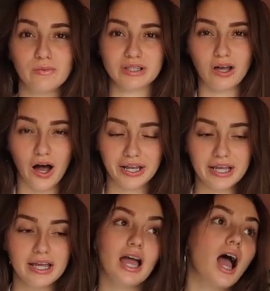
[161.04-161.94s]
what's on
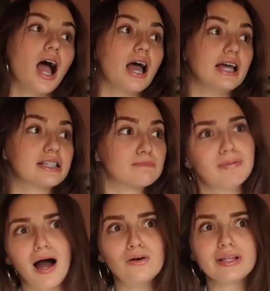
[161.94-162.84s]
it, it's
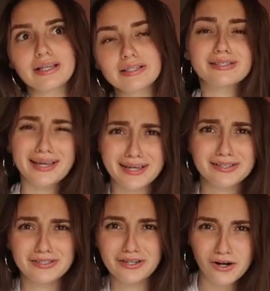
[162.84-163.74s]
about like a
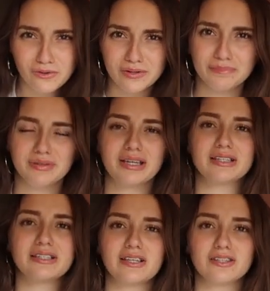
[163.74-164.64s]
6, you know,
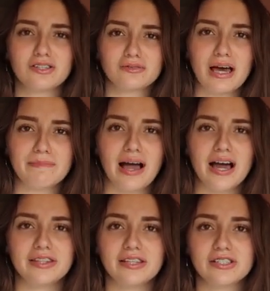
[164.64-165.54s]
because it doesn't look that
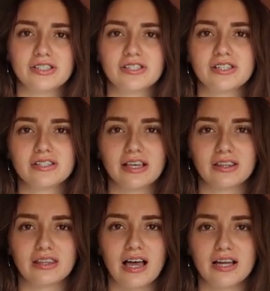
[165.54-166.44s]
bad. This is just
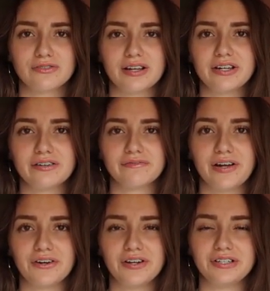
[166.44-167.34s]
like the lines right here are
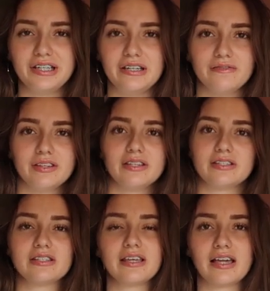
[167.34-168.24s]
very uneven.
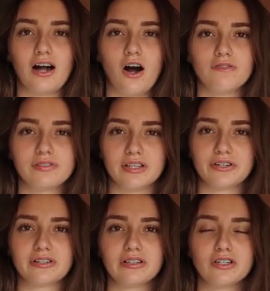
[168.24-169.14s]
This is like
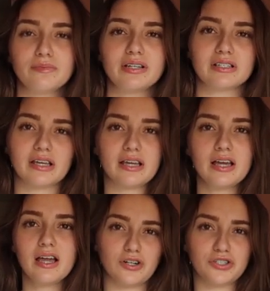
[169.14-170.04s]
off-centered a little bit. It's
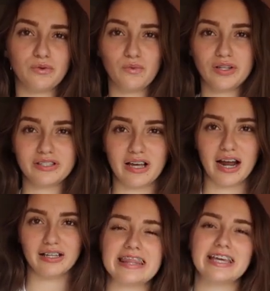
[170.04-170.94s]
like crushed to one
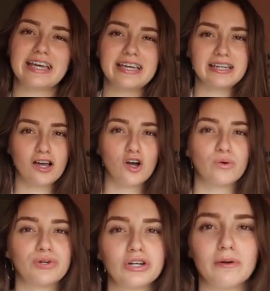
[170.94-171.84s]
side. And then
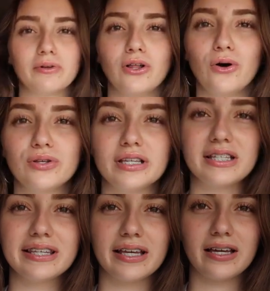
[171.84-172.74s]
when you're up close,
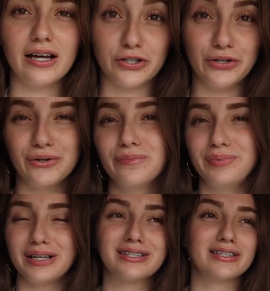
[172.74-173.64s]
it's like a 2
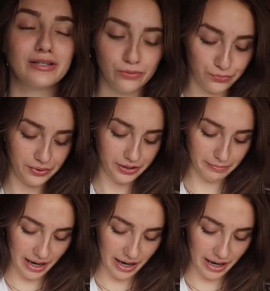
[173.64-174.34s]
because it's like really